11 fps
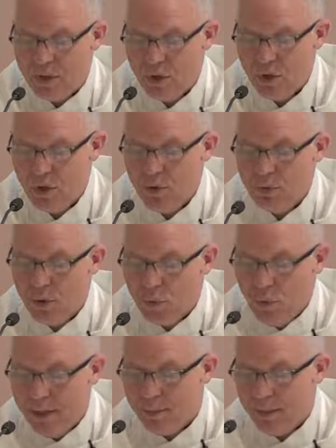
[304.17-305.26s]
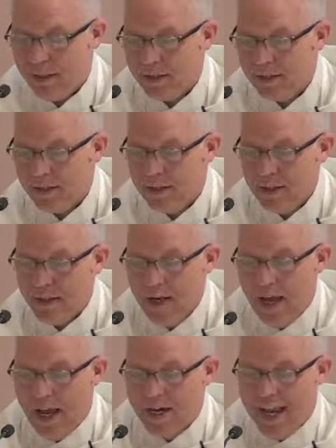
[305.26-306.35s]
the tomb, weeping,
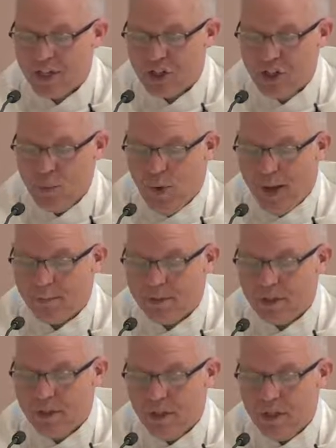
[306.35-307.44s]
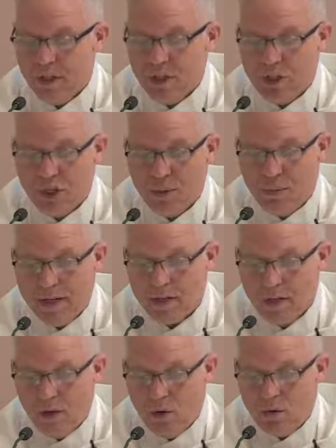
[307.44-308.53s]
and as she wept, she
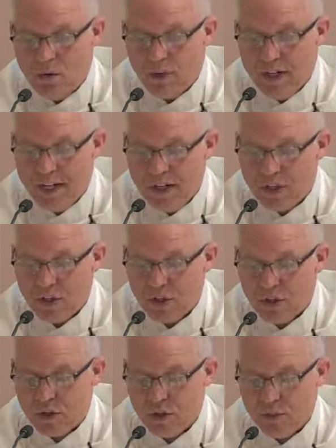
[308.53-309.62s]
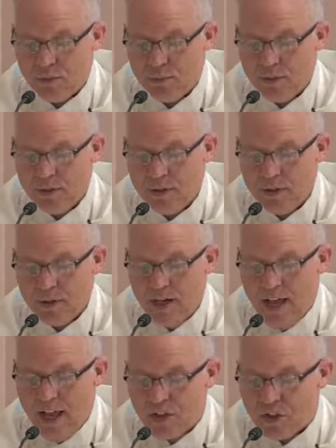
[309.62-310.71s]
bent over into the tomb
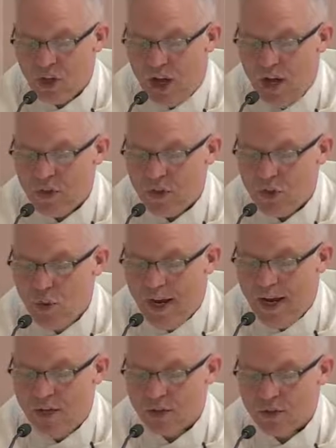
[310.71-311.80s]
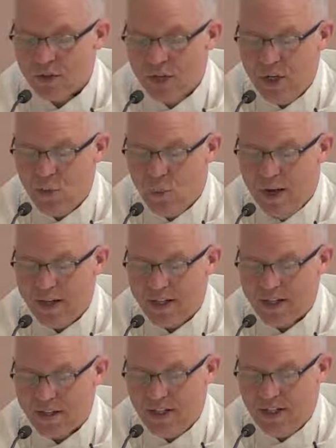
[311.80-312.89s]
and saw the two angels in white
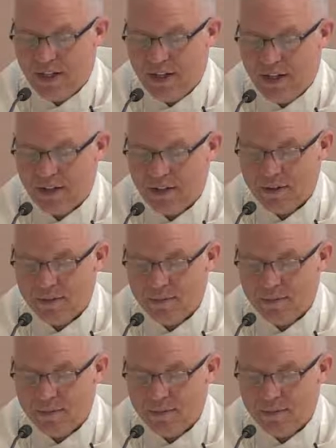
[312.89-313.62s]
sitting there,